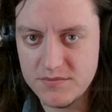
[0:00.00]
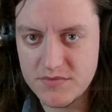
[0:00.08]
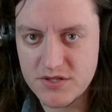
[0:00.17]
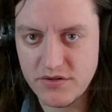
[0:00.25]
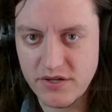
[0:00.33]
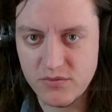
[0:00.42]

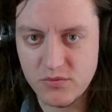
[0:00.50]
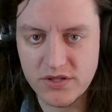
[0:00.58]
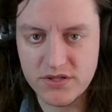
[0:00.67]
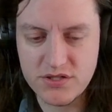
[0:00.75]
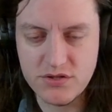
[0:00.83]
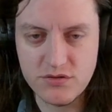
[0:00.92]
so I
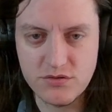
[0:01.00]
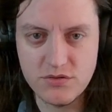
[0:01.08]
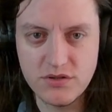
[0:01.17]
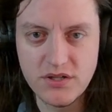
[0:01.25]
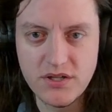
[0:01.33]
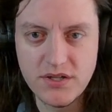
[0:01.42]
want to
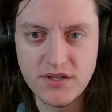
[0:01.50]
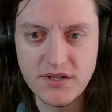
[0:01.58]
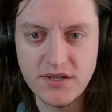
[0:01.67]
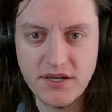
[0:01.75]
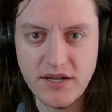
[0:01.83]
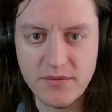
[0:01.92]

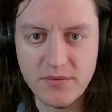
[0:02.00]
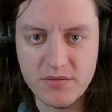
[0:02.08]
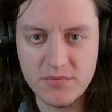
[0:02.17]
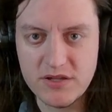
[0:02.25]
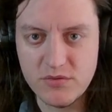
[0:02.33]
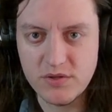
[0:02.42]

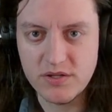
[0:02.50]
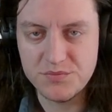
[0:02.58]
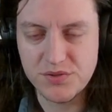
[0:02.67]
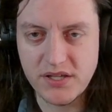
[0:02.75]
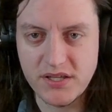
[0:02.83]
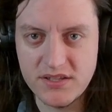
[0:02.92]
be the one
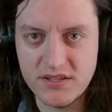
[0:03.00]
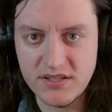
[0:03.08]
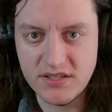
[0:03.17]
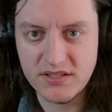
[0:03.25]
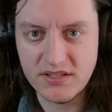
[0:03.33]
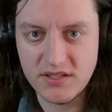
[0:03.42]
playing
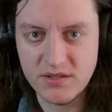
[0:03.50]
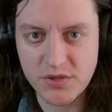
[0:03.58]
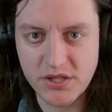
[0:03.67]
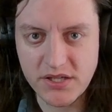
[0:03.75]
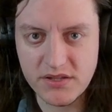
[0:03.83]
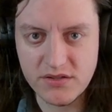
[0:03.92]
the
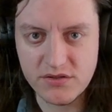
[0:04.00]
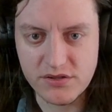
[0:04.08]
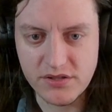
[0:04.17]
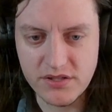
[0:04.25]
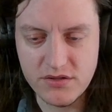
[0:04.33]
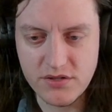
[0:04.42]

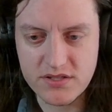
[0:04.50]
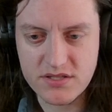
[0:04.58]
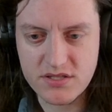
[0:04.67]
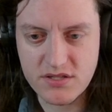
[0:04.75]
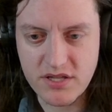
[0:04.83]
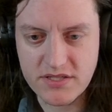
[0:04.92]
early
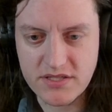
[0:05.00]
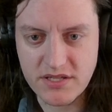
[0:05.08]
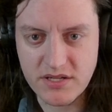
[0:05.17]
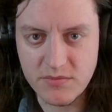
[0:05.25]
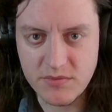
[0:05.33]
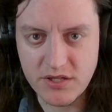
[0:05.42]
units, so that's
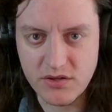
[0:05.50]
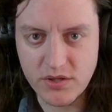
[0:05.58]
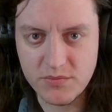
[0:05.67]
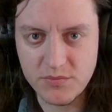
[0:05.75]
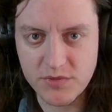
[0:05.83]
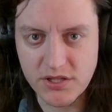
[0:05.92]
going to be a quick
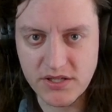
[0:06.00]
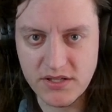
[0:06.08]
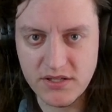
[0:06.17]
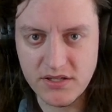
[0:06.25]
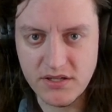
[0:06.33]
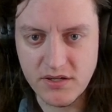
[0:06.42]

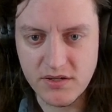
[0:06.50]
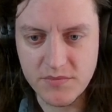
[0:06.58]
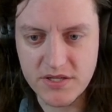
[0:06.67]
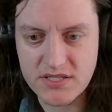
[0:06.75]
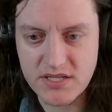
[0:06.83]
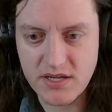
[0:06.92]
mulligan.
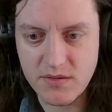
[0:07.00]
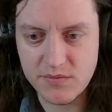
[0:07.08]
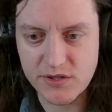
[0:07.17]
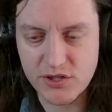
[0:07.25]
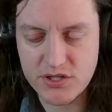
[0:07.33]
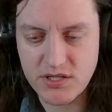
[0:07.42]
This
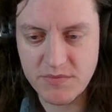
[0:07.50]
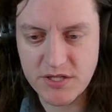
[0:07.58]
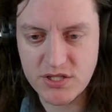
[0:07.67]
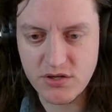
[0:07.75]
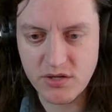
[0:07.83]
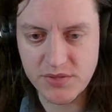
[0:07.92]
time, it looks like my
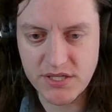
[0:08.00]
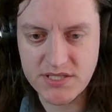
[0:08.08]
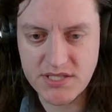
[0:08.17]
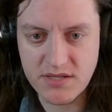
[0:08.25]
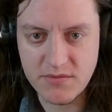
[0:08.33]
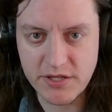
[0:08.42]
starting play
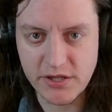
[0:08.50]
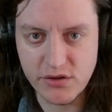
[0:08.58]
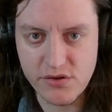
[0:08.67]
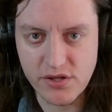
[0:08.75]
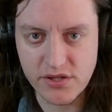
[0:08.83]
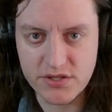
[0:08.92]
is going to be a
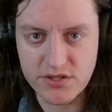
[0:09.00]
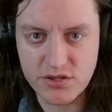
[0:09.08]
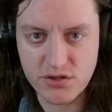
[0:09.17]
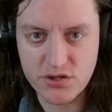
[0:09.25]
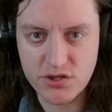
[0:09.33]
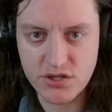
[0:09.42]
Lothal
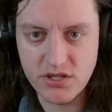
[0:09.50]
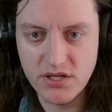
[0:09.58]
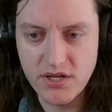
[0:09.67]
Insurgent.